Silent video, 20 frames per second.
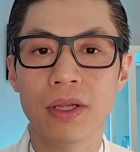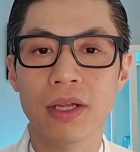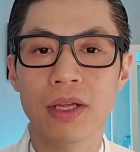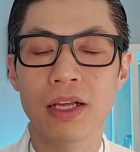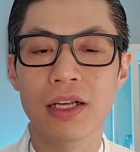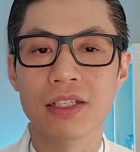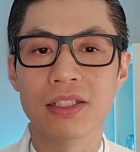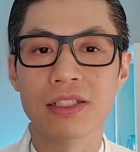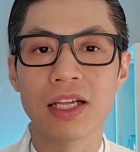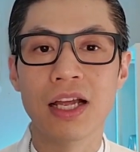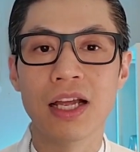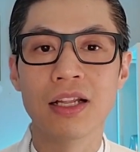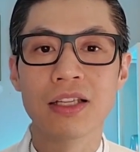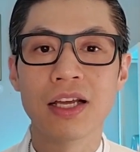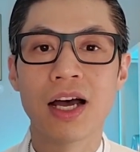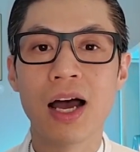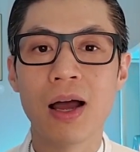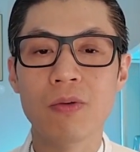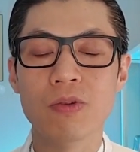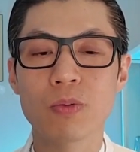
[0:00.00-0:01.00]
is 10
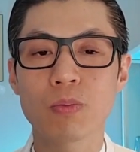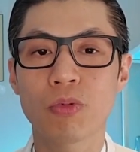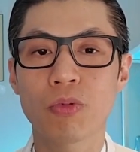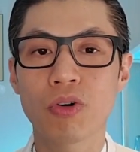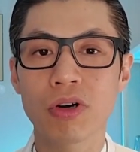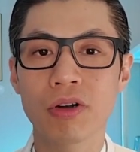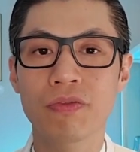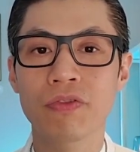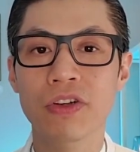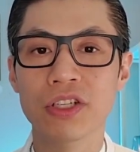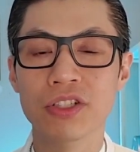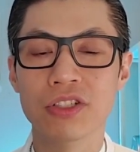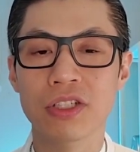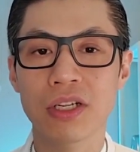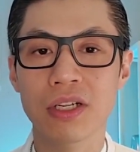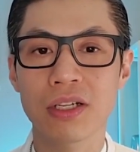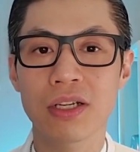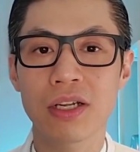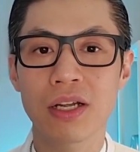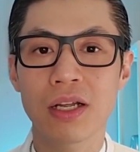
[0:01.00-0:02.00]
times more
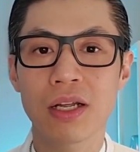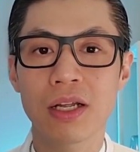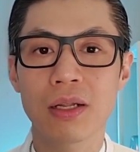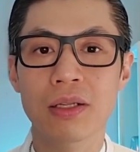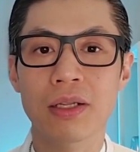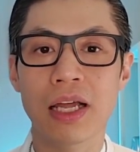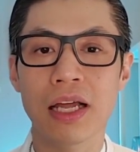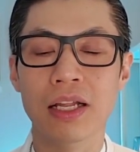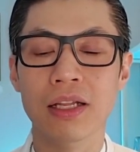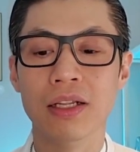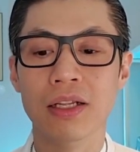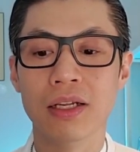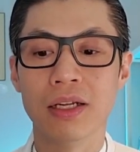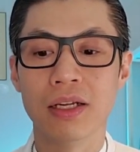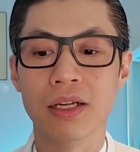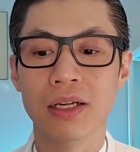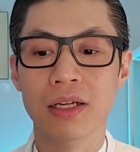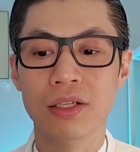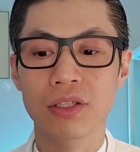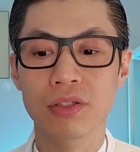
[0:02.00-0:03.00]
efficient than
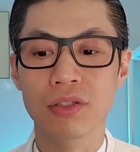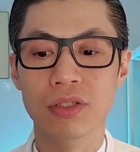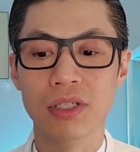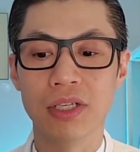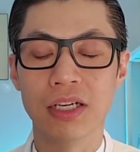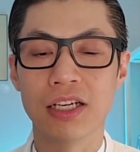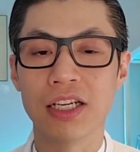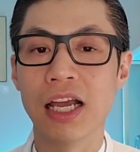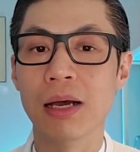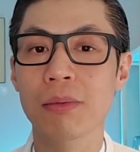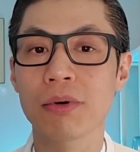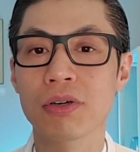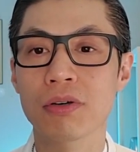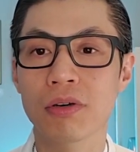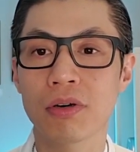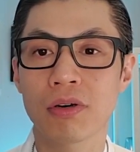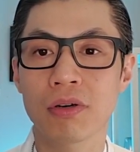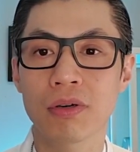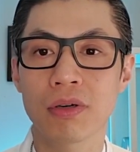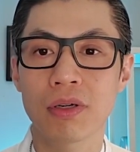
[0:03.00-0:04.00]
using a
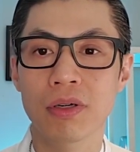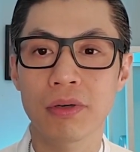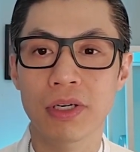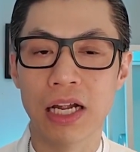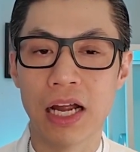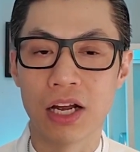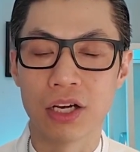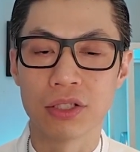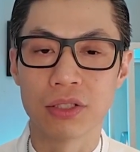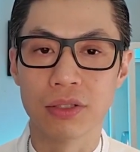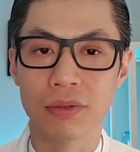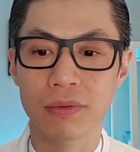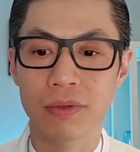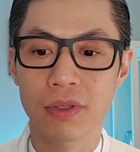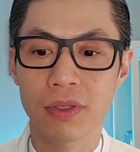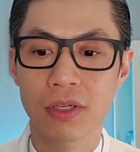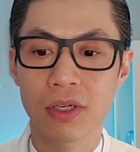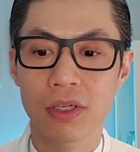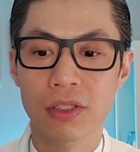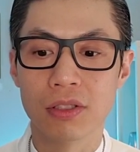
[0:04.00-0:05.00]
chemical reaction.
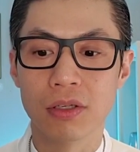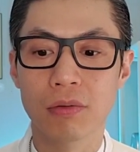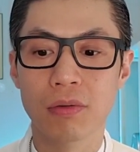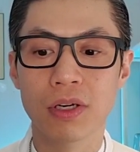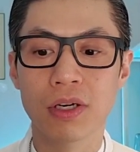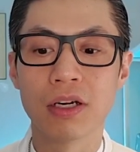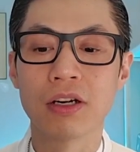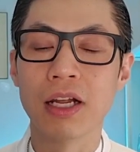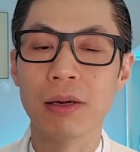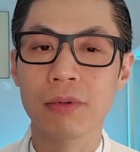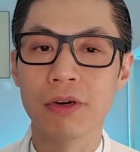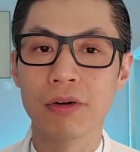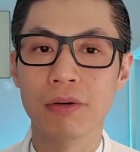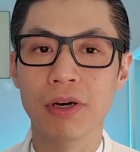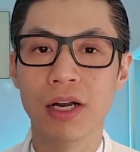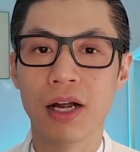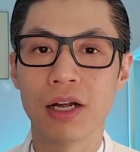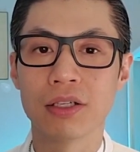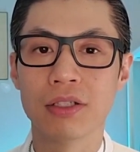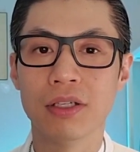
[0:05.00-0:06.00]
So what are chemical
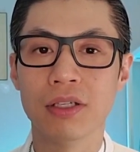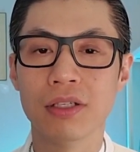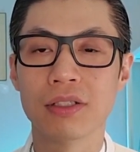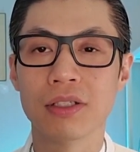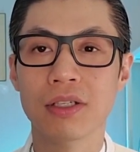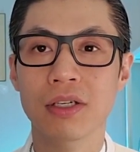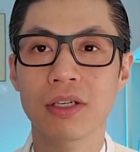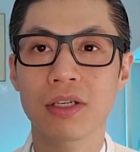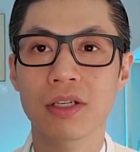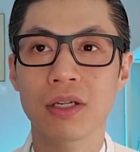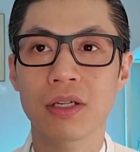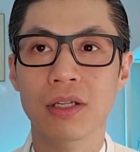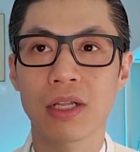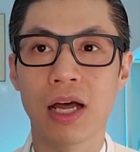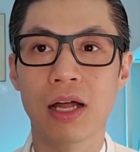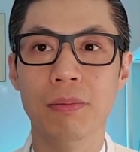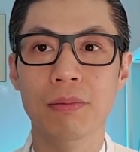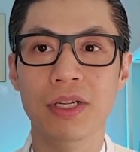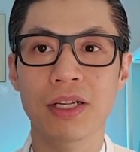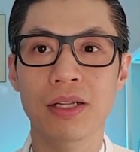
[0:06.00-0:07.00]
reactions?
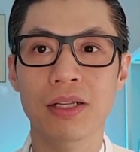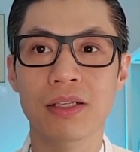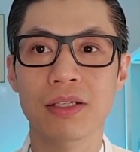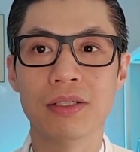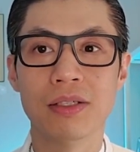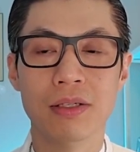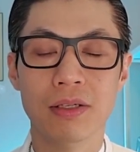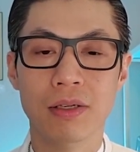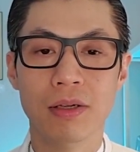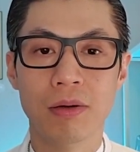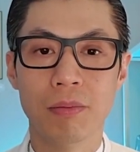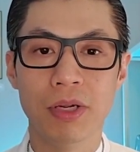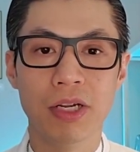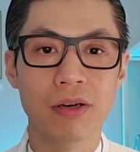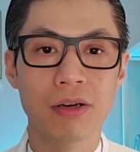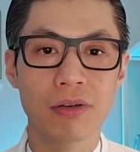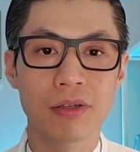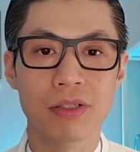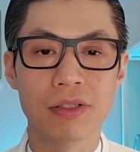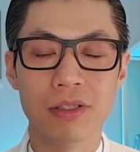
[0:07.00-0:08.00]
That means
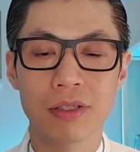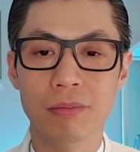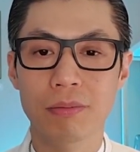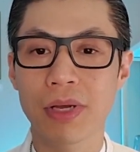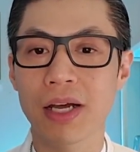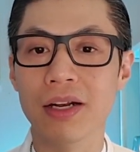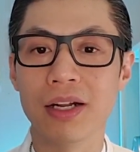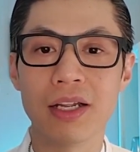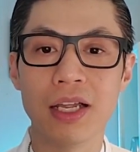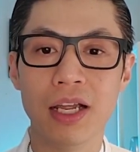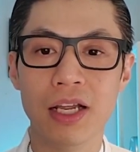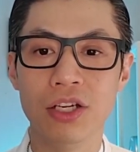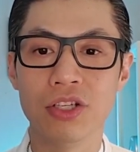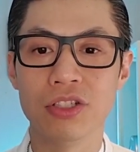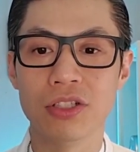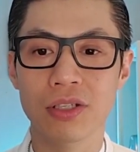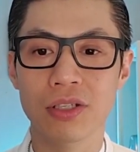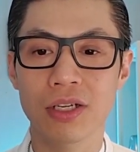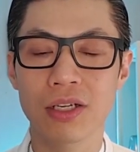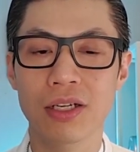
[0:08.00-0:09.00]
pills,
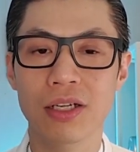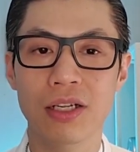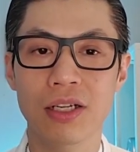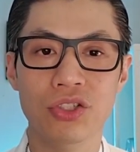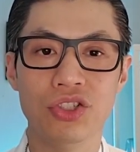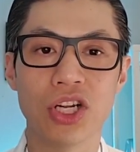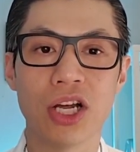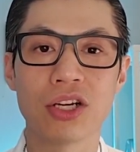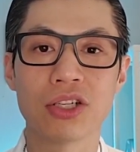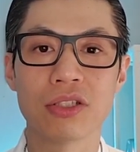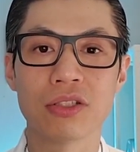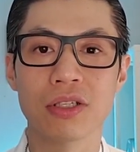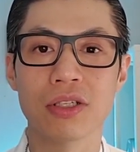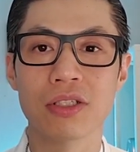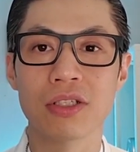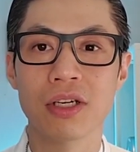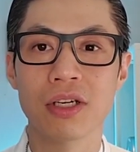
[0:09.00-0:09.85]
medication, injections,